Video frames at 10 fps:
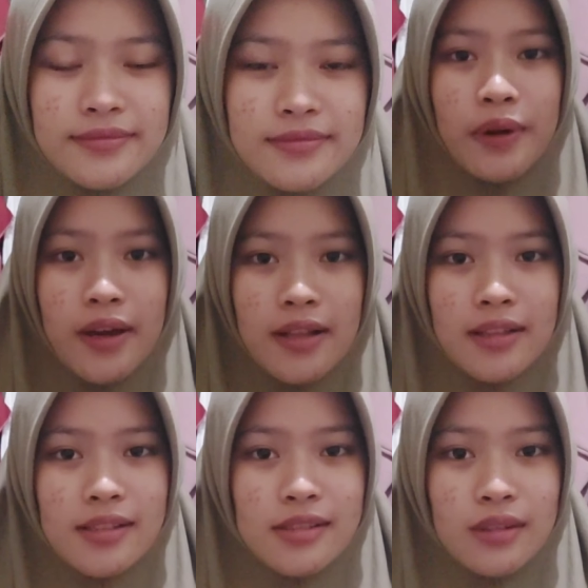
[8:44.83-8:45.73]

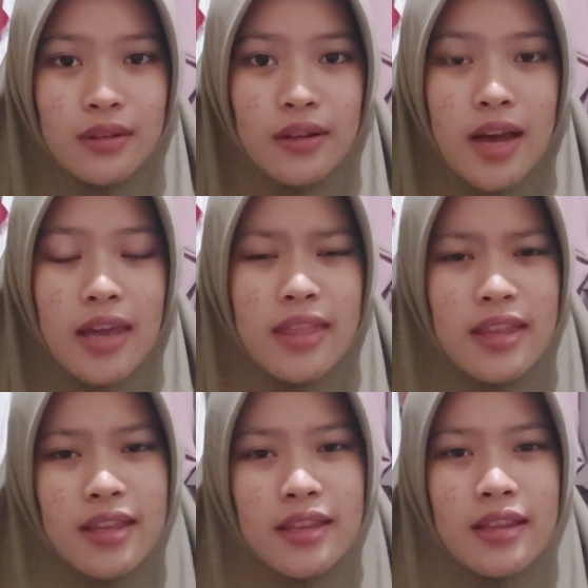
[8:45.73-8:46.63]
Well, so I
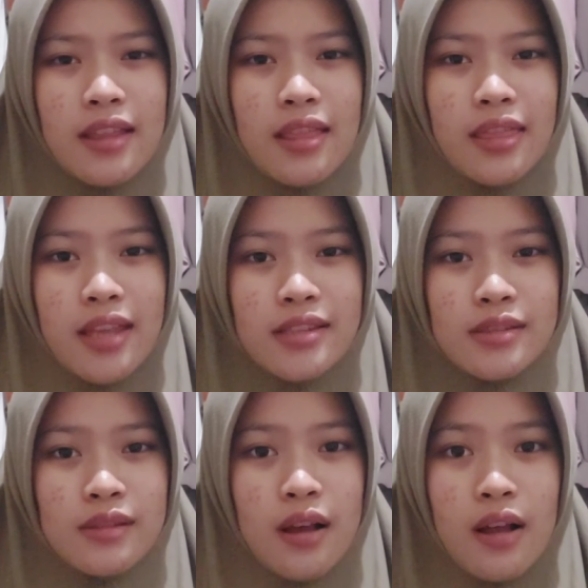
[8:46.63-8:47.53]
think
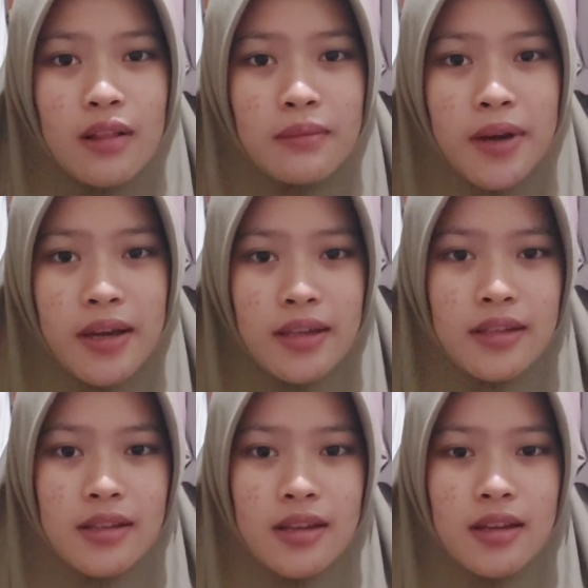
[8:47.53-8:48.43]
that's all my
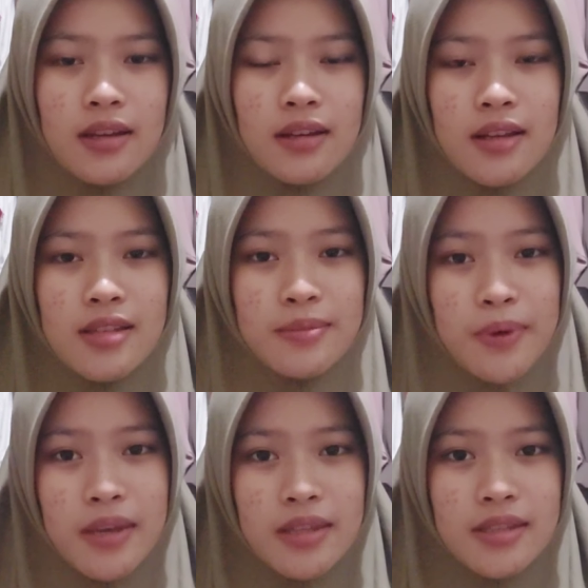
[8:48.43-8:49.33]

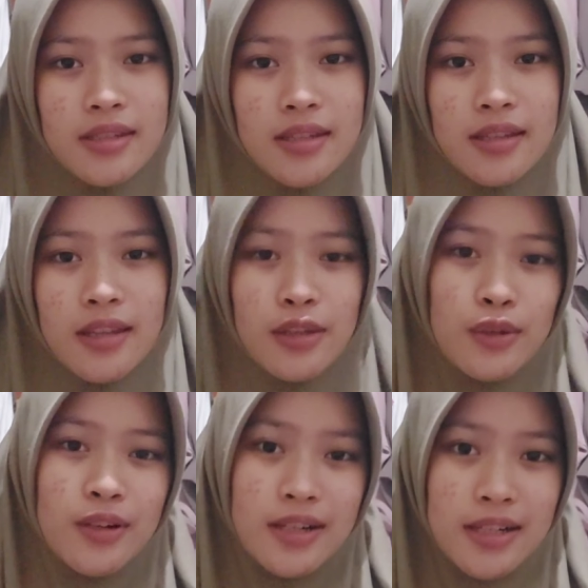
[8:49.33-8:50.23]
speech that
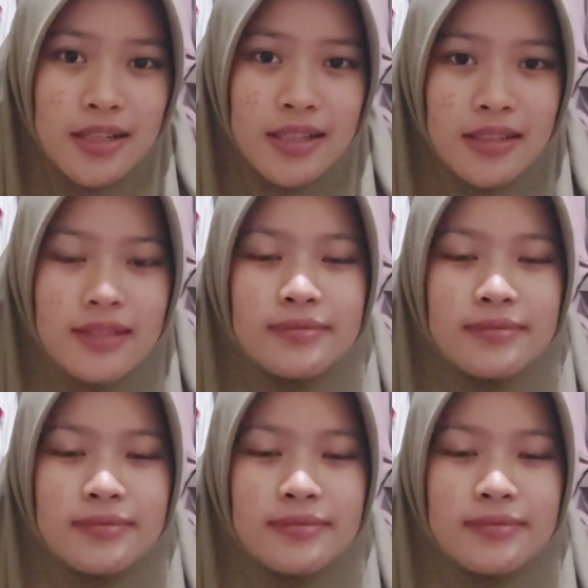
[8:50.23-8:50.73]
you heard.